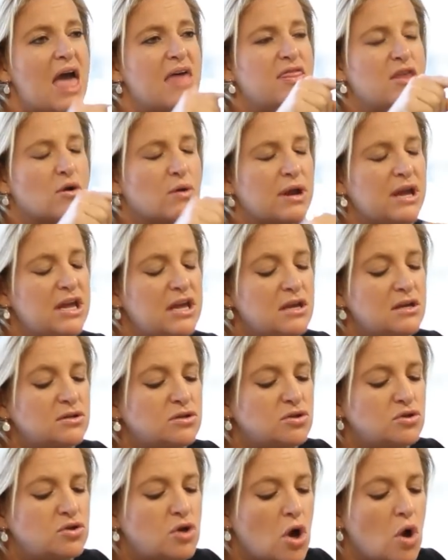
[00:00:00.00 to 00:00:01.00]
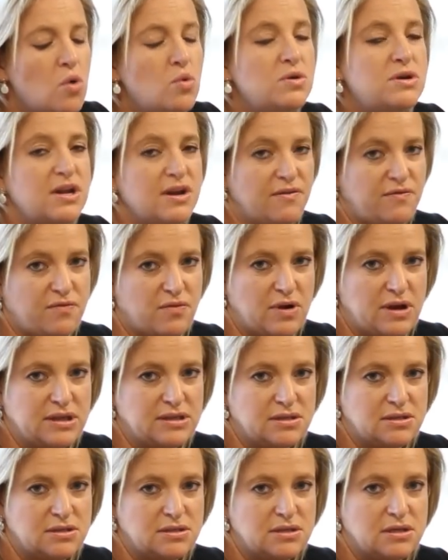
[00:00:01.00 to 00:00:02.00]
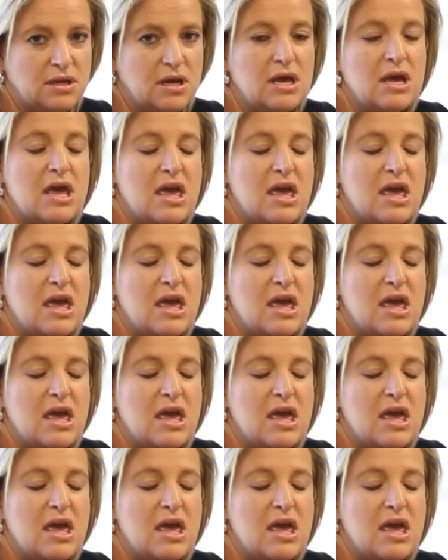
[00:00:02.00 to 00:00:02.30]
And there is no difference